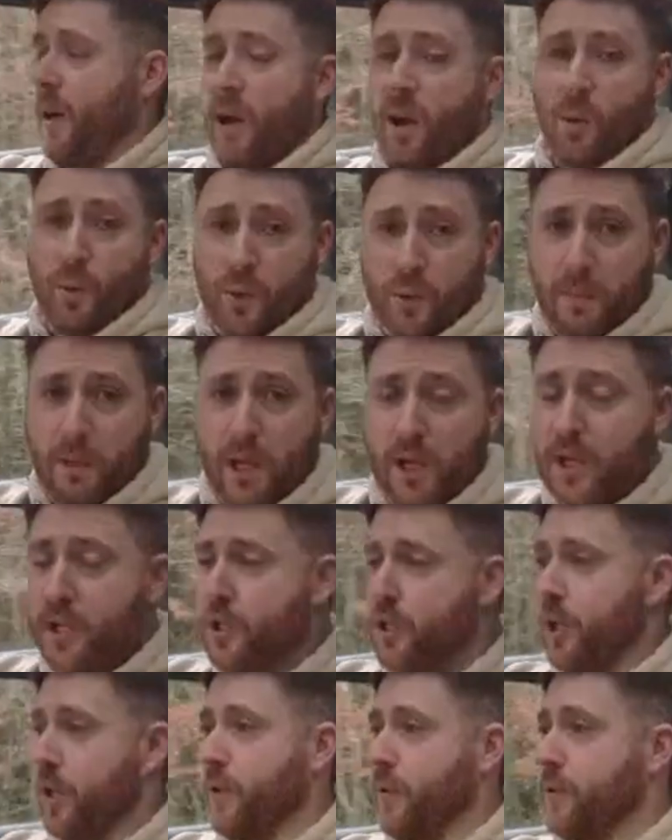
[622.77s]
Older
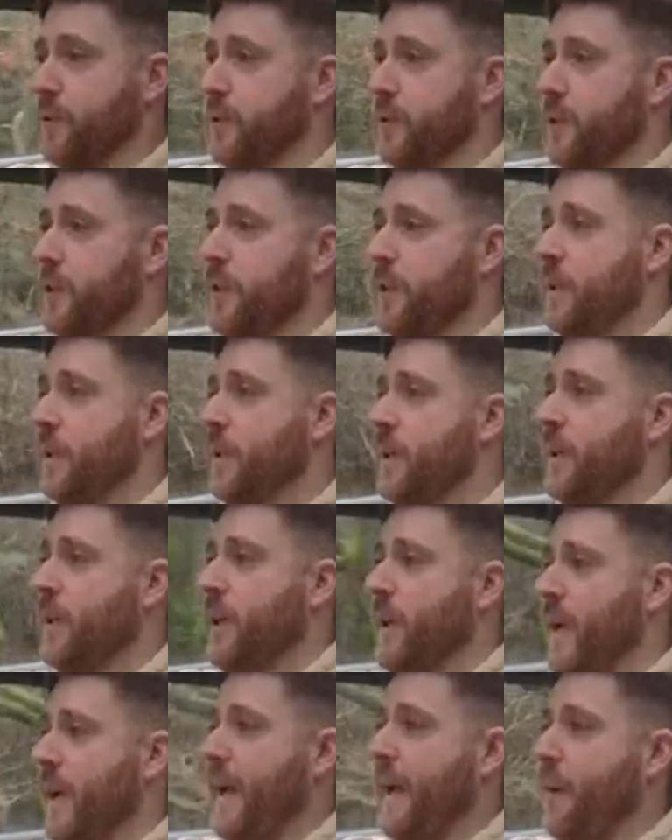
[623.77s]
Peugeots.
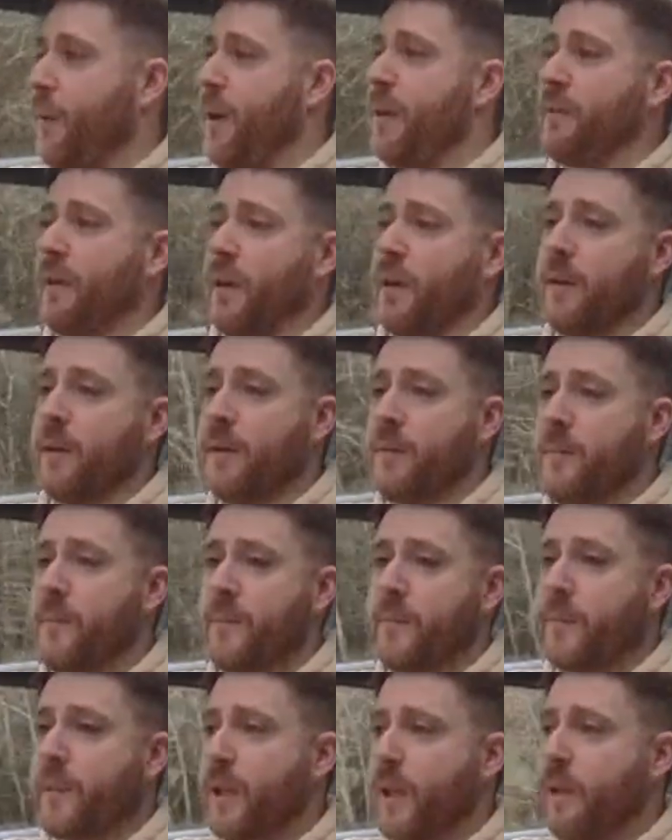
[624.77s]
However,
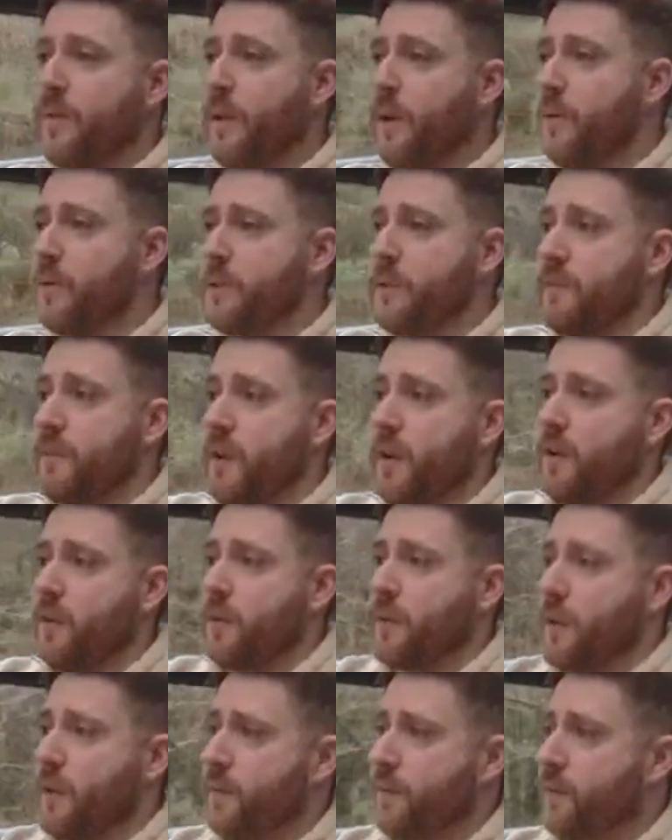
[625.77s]
if I was
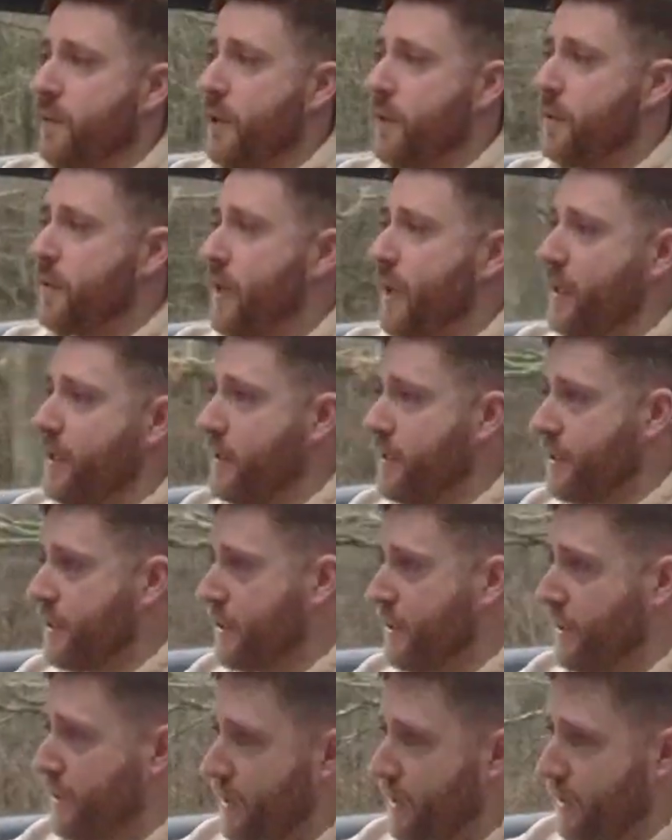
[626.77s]
involved in a front end...
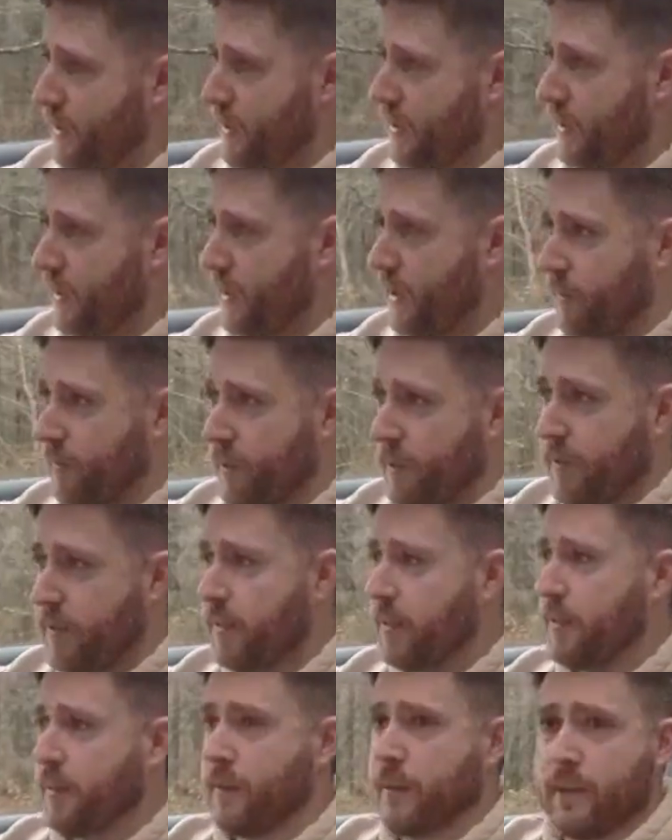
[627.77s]
Hello, mate.
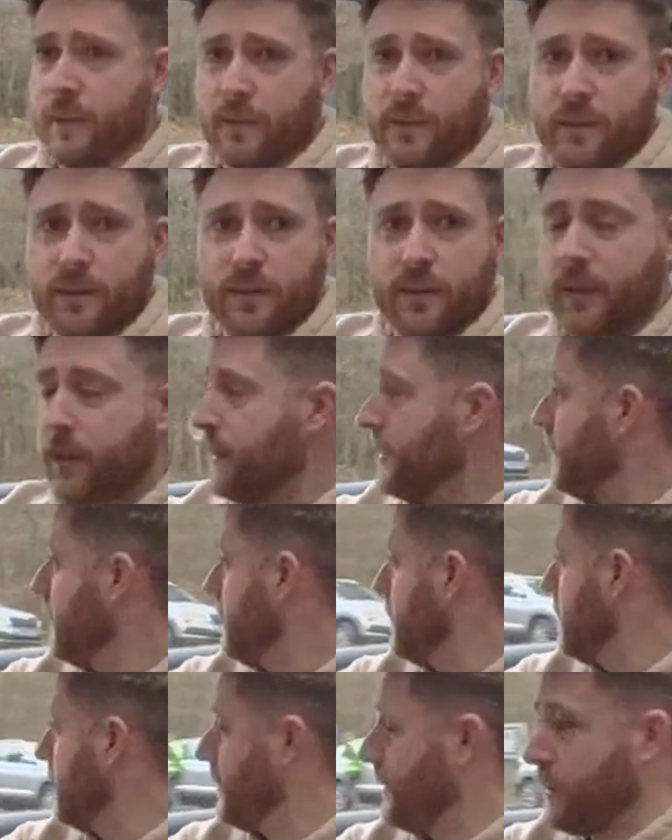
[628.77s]
Okay.
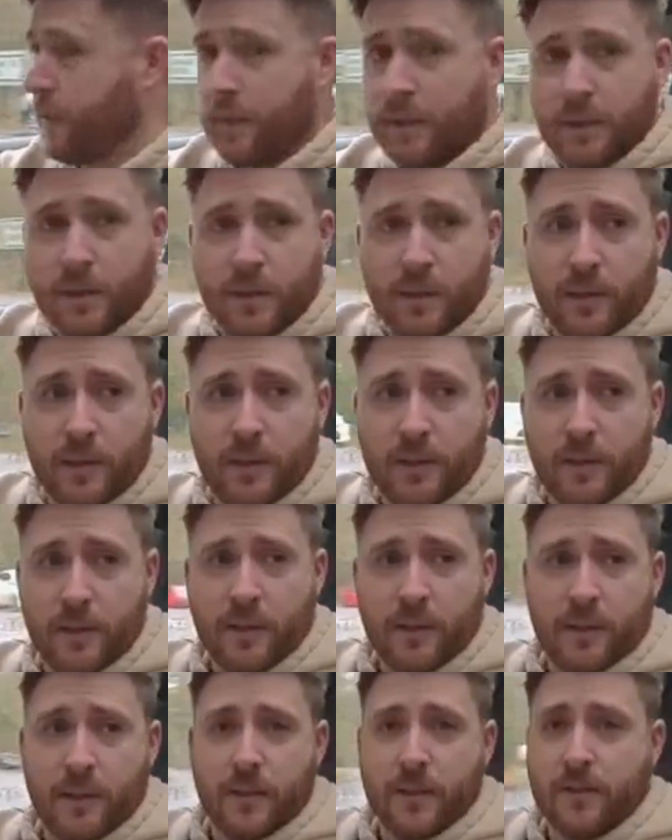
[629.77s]

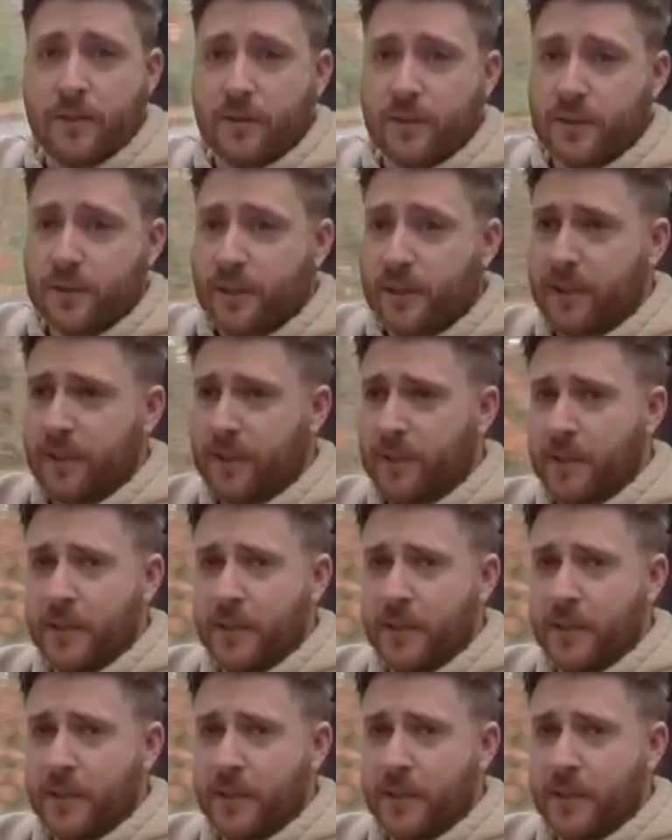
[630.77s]
Interesting.